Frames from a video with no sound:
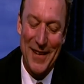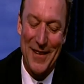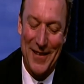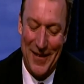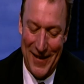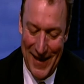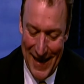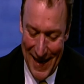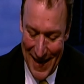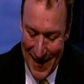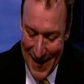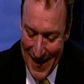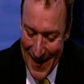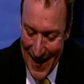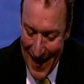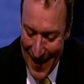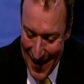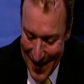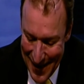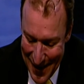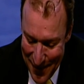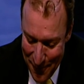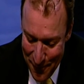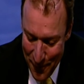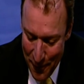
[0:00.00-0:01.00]
okay.
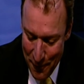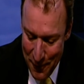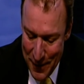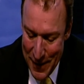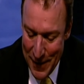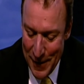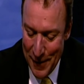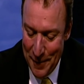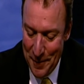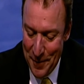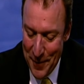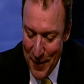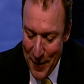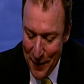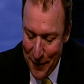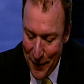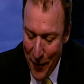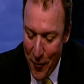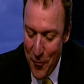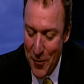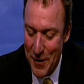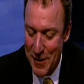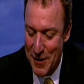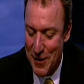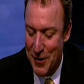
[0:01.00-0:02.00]
I think what we're
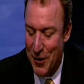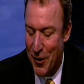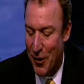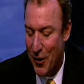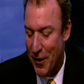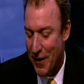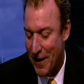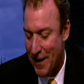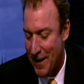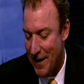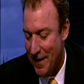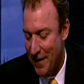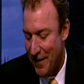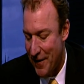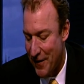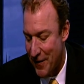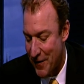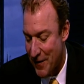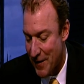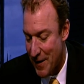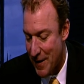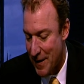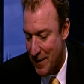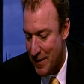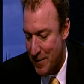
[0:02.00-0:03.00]
focusing on
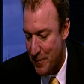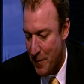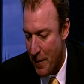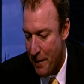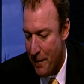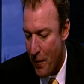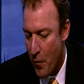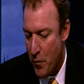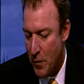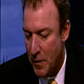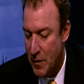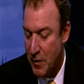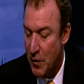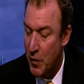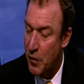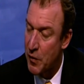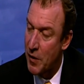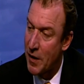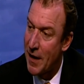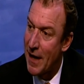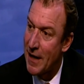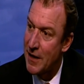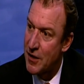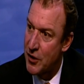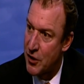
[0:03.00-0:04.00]
is we're focusing on
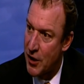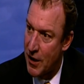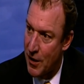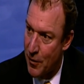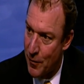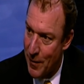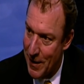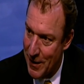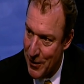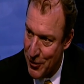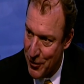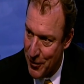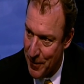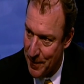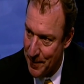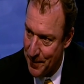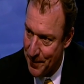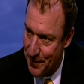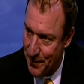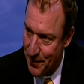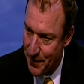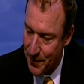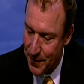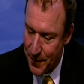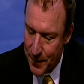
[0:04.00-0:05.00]
the next generation.
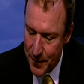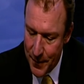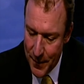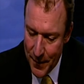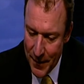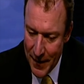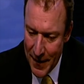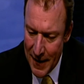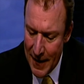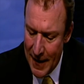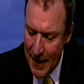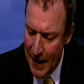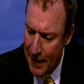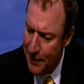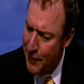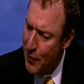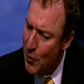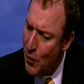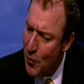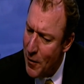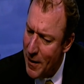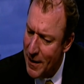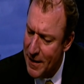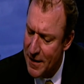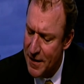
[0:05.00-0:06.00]
If you
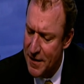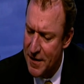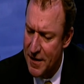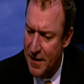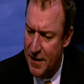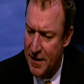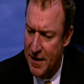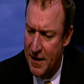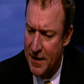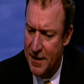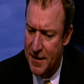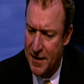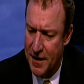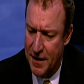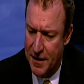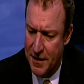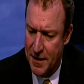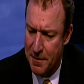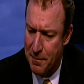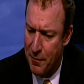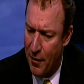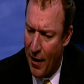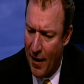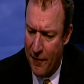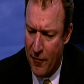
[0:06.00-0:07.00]
look at the
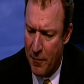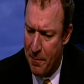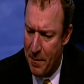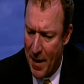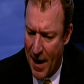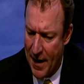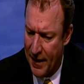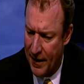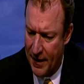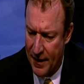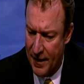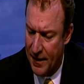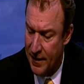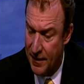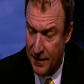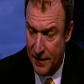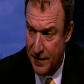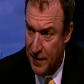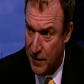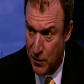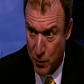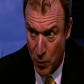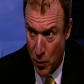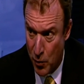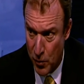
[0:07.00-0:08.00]
statistics in private banking, and
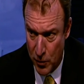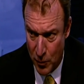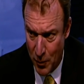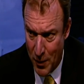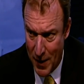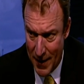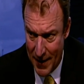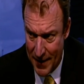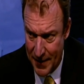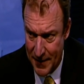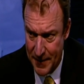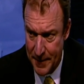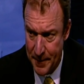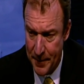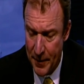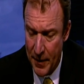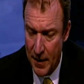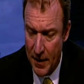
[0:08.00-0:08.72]
this is worldwide,